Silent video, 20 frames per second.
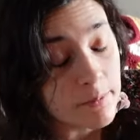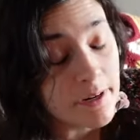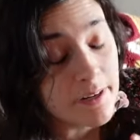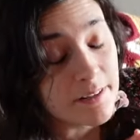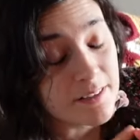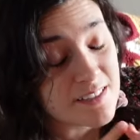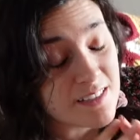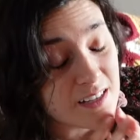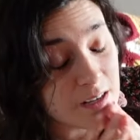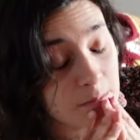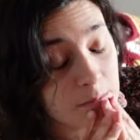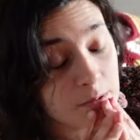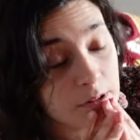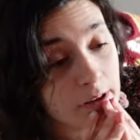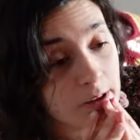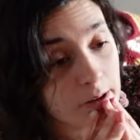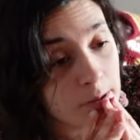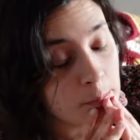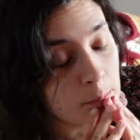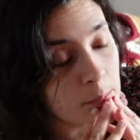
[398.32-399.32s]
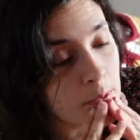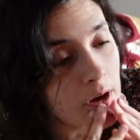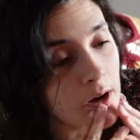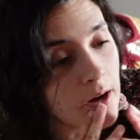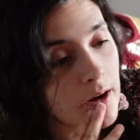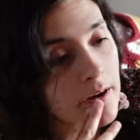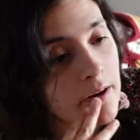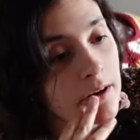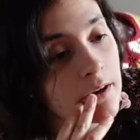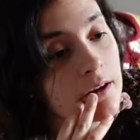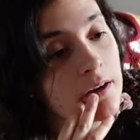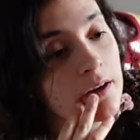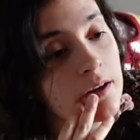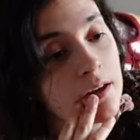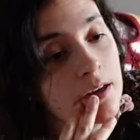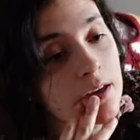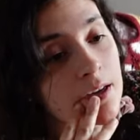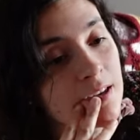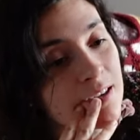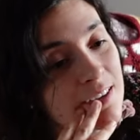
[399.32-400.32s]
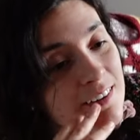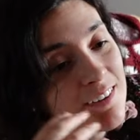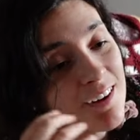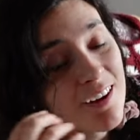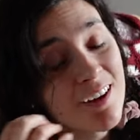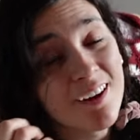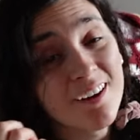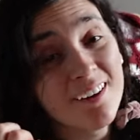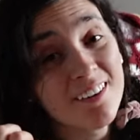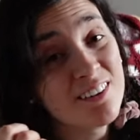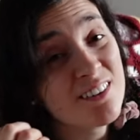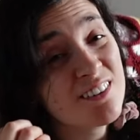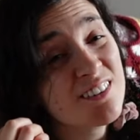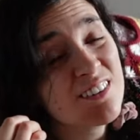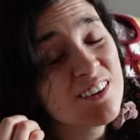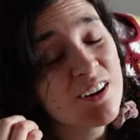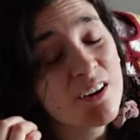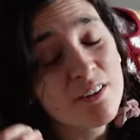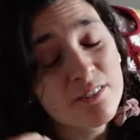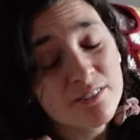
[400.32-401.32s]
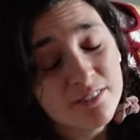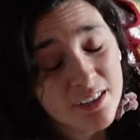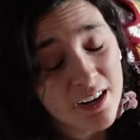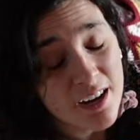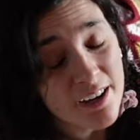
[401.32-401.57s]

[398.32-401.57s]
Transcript: But at the same time, I don't love